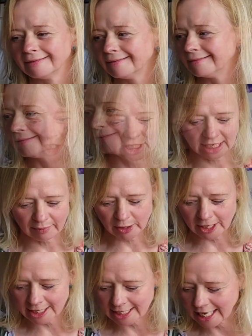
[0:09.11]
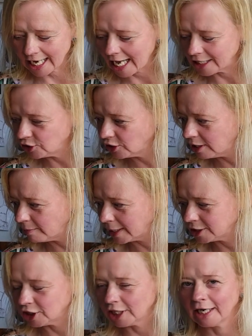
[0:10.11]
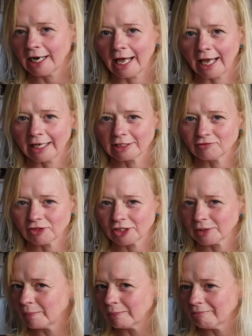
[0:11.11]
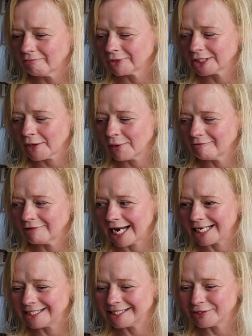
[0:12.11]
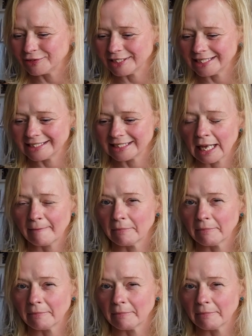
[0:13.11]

I've just had a birthday. As you can imagine, I asked for some sewing related goodies.